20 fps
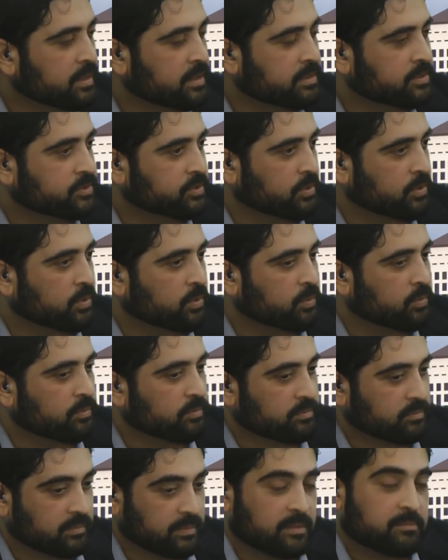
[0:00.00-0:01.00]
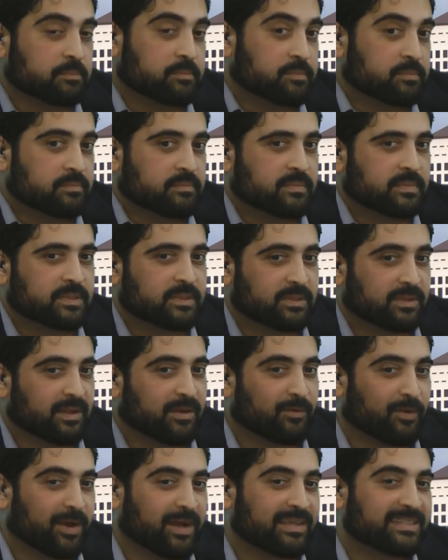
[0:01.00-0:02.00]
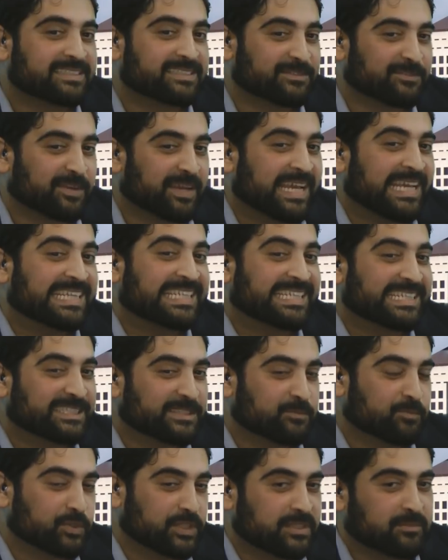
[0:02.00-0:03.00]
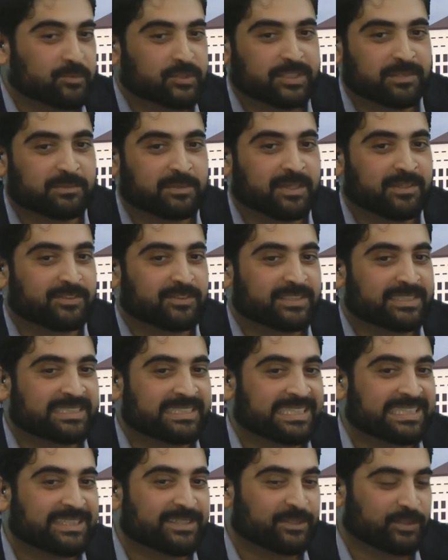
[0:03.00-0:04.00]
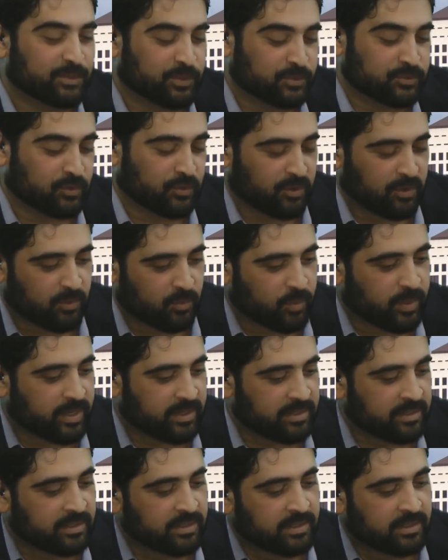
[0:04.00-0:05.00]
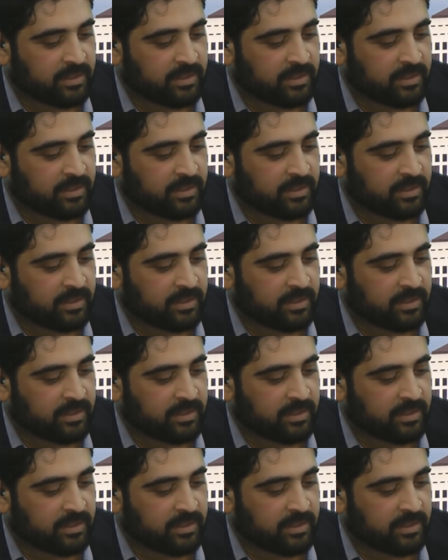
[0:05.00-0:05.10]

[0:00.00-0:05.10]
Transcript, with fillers: So a rise of atheism within Muslim countries goes a long way.